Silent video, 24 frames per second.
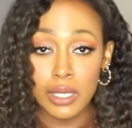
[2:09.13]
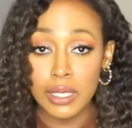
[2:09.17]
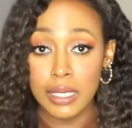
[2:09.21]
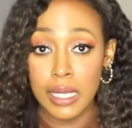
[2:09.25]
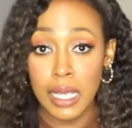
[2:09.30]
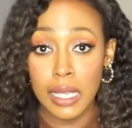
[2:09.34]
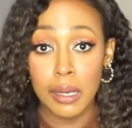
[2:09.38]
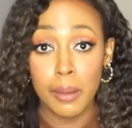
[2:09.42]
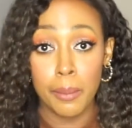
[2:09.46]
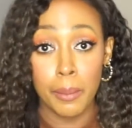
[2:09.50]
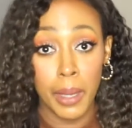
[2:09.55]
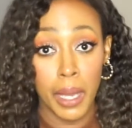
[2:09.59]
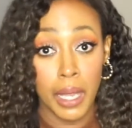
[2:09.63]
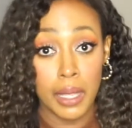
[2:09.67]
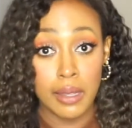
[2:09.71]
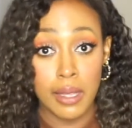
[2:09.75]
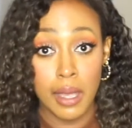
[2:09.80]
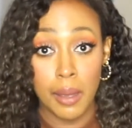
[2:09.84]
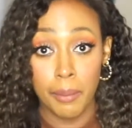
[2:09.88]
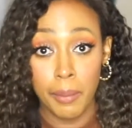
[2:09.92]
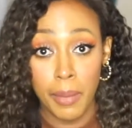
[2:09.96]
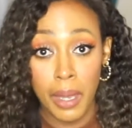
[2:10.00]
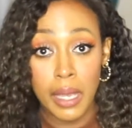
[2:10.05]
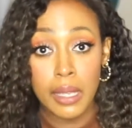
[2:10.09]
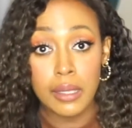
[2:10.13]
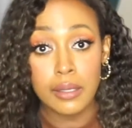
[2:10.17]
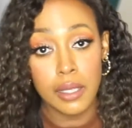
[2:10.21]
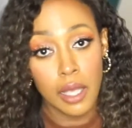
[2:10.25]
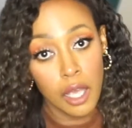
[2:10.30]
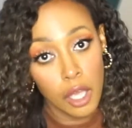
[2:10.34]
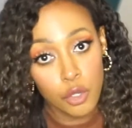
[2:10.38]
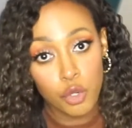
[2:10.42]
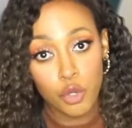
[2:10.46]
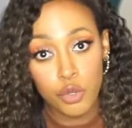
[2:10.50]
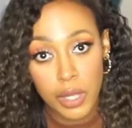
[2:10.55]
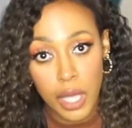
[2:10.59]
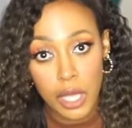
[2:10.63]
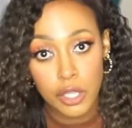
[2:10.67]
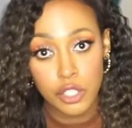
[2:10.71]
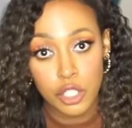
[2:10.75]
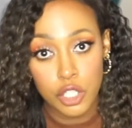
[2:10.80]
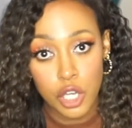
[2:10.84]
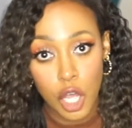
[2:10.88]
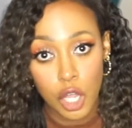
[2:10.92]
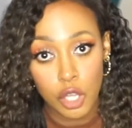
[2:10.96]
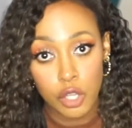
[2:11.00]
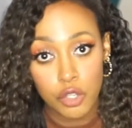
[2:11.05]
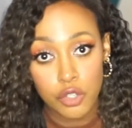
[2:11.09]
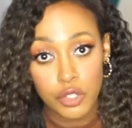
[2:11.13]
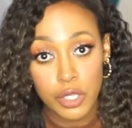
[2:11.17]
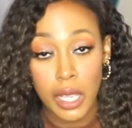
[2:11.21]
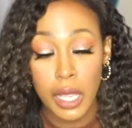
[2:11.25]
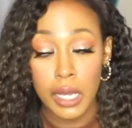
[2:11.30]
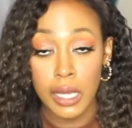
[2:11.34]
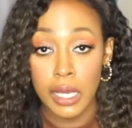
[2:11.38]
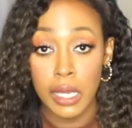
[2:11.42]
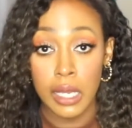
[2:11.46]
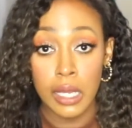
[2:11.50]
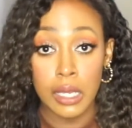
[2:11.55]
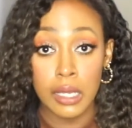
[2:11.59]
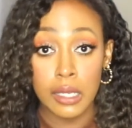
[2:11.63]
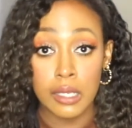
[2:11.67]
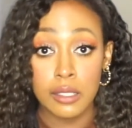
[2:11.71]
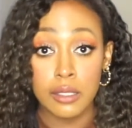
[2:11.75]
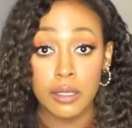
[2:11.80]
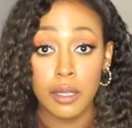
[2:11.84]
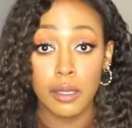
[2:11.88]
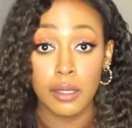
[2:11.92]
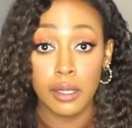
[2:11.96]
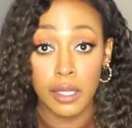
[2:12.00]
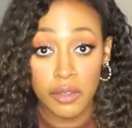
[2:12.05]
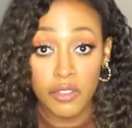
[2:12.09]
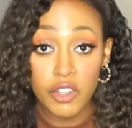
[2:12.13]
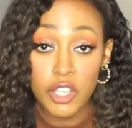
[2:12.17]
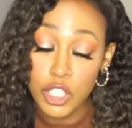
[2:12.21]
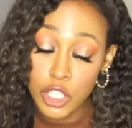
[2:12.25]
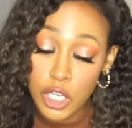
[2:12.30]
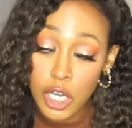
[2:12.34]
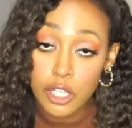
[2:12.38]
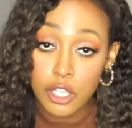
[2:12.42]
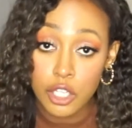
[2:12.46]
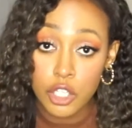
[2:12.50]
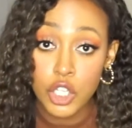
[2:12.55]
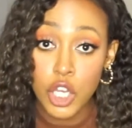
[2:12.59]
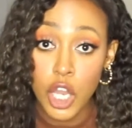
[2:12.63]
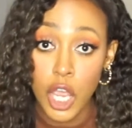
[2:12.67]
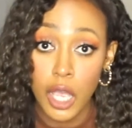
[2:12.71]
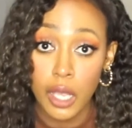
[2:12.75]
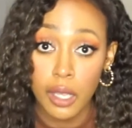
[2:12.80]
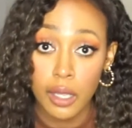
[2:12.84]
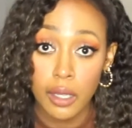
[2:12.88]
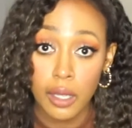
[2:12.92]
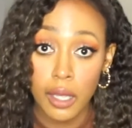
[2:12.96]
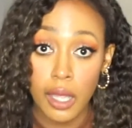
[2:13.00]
date a man that makes $100,000 and he's living check to check.